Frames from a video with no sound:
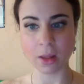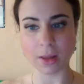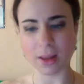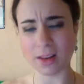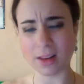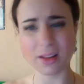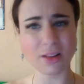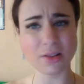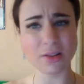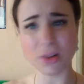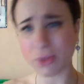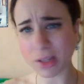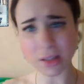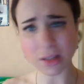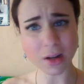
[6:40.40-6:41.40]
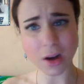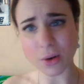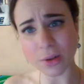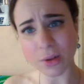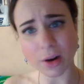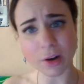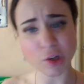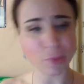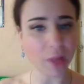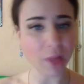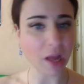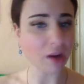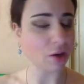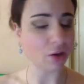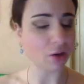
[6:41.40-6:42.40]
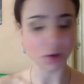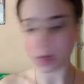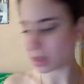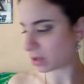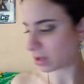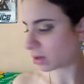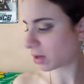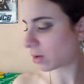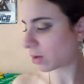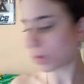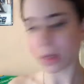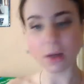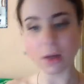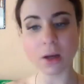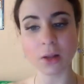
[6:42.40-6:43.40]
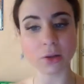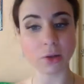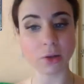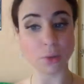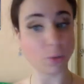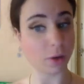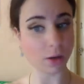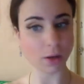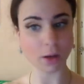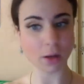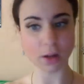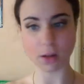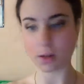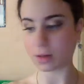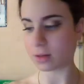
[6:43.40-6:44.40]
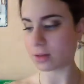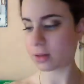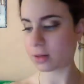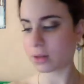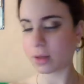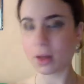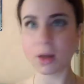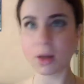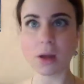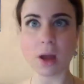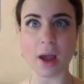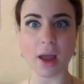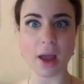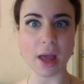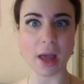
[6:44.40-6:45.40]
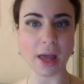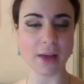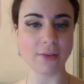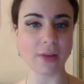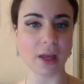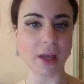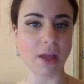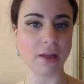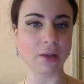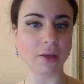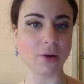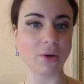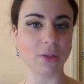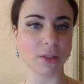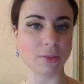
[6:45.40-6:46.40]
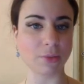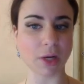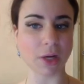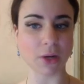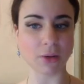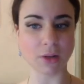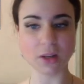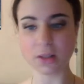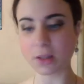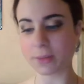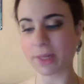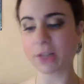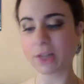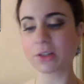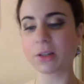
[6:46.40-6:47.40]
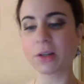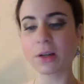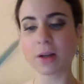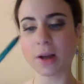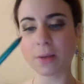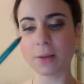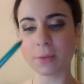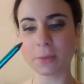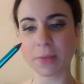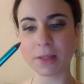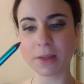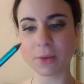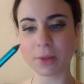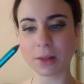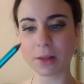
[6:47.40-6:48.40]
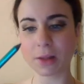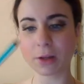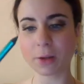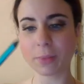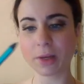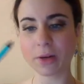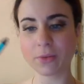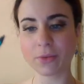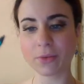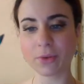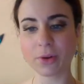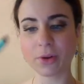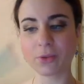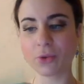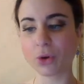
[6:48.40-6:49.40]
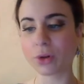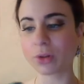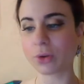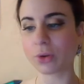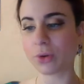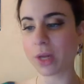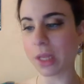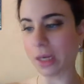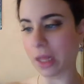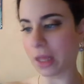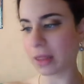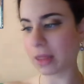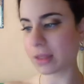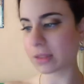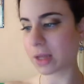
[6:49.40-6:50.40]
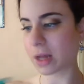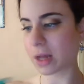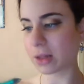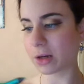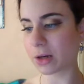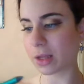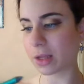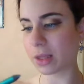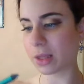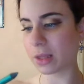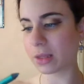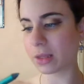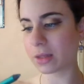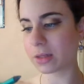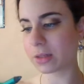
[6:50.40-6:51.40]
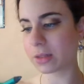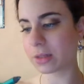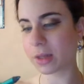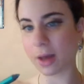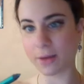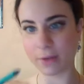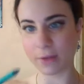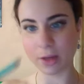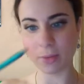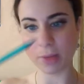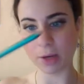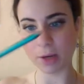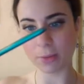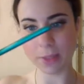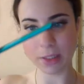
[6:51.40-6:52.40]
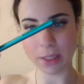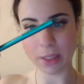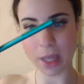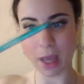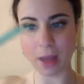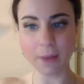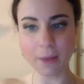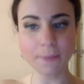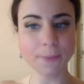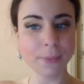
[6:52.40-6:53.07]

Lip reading: And there's no reason to go with harsh black underneath. You can go with any color you want, and I have a gold and brown look, so I'm actually going to complement it with a little bit of foiled green, and this color is Covet by Urban Decay.